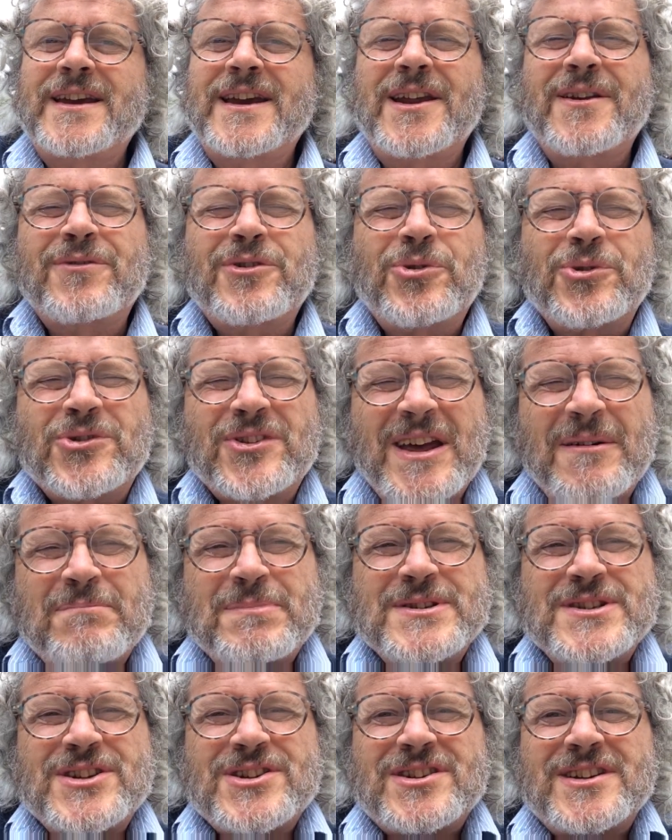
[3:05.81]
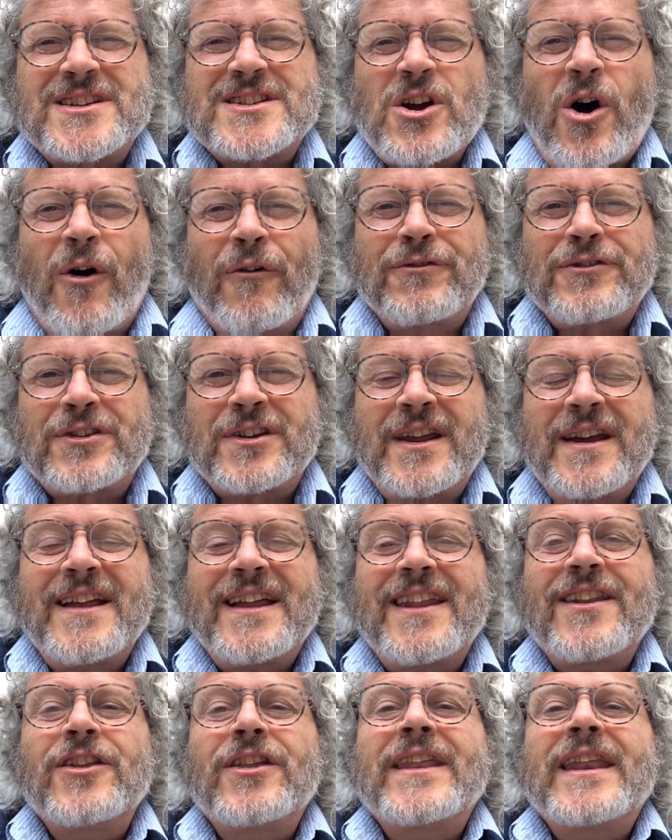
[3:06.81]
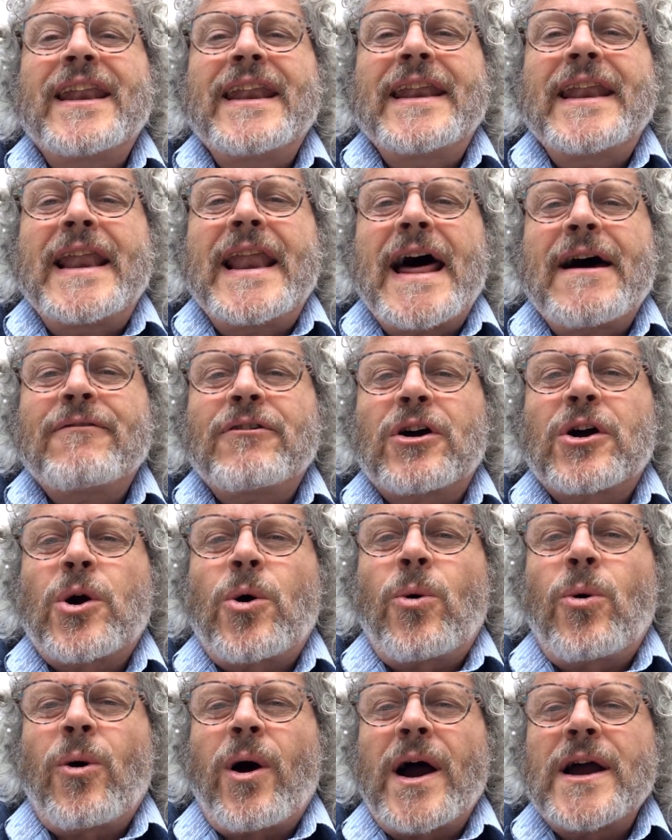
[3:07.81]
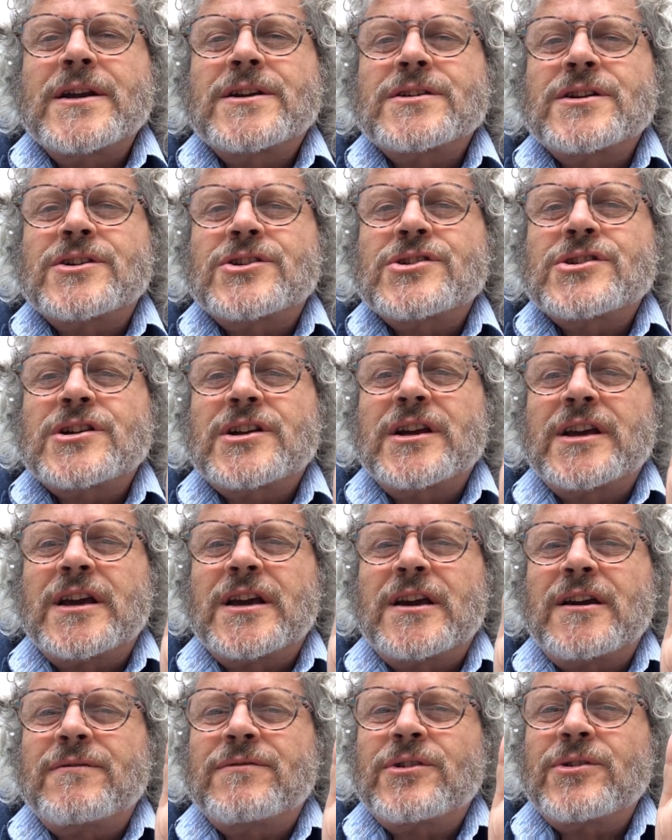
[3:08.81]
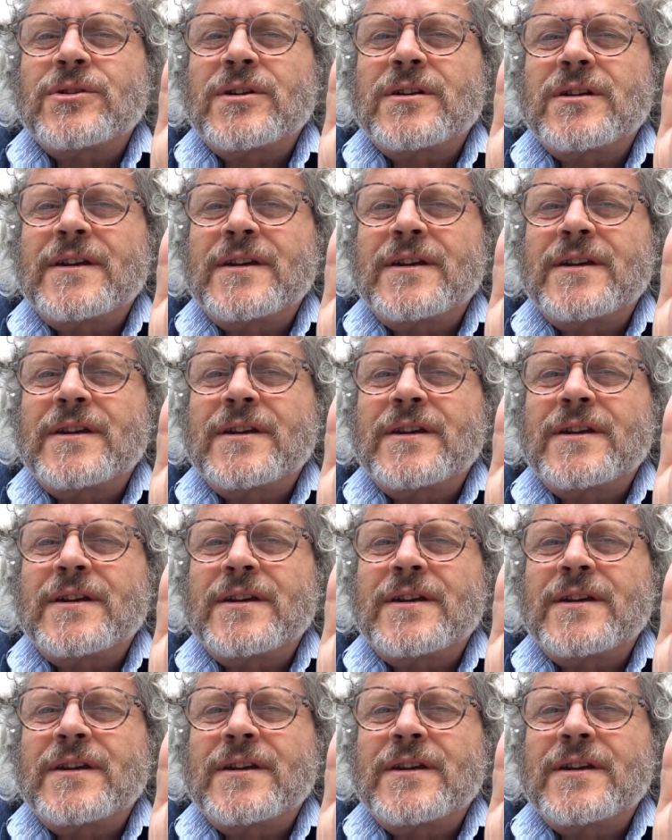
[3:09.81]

And of course that position is often never quite achieved.